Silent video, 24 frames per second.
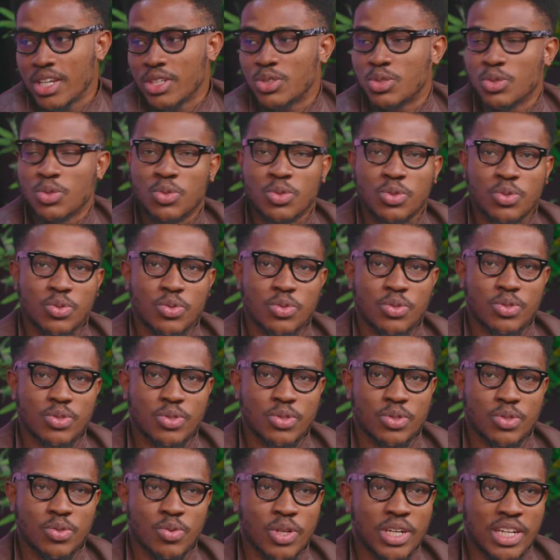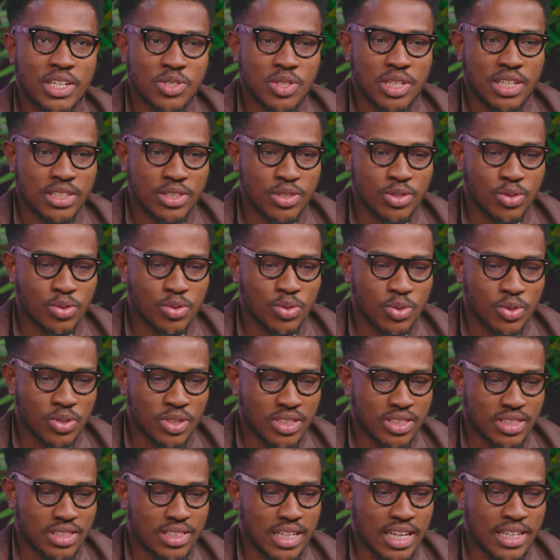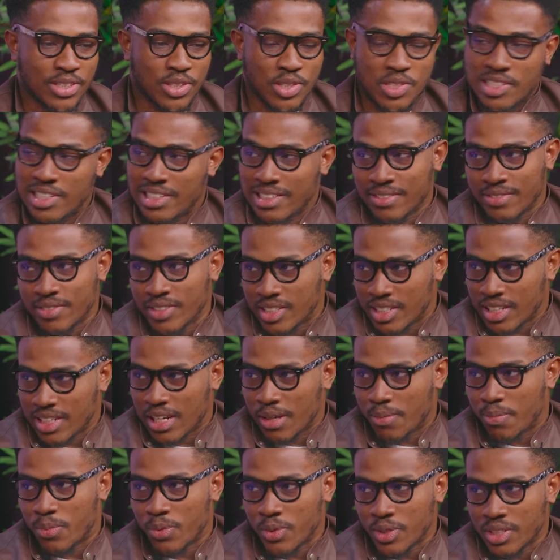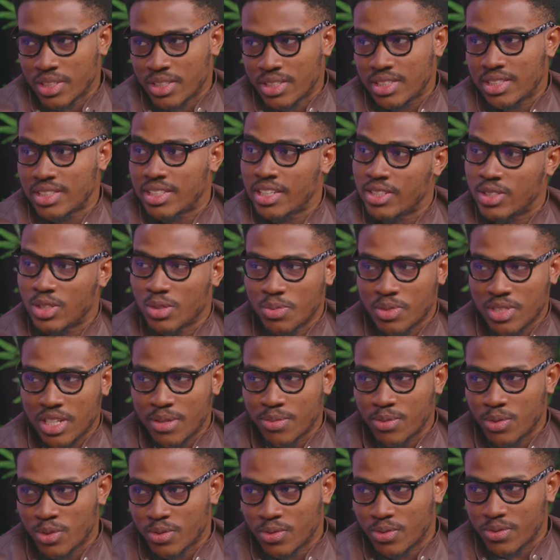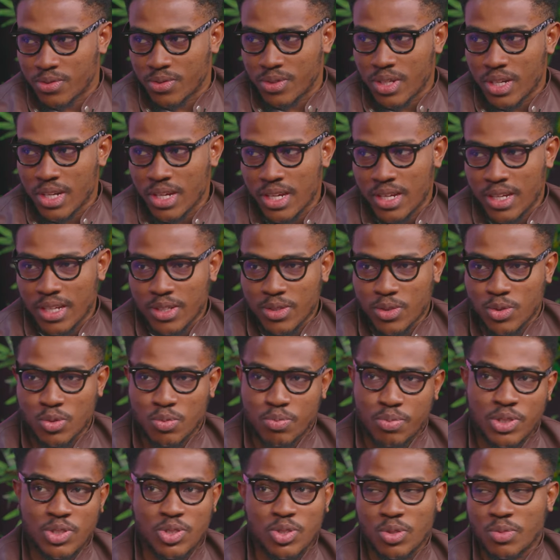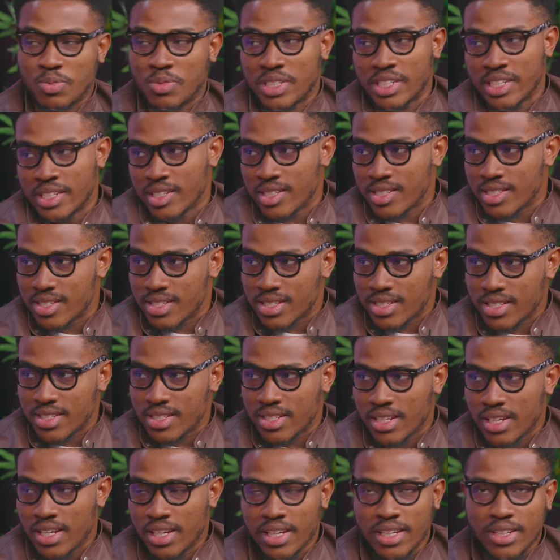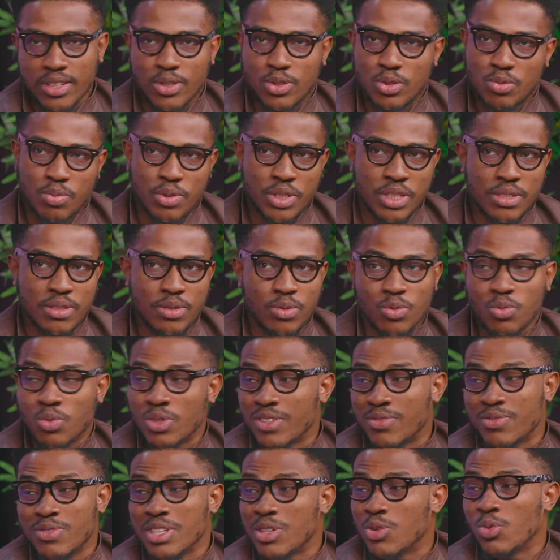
So what I usually do is I just leave it at that point, take some time off. Could be some days, could be even a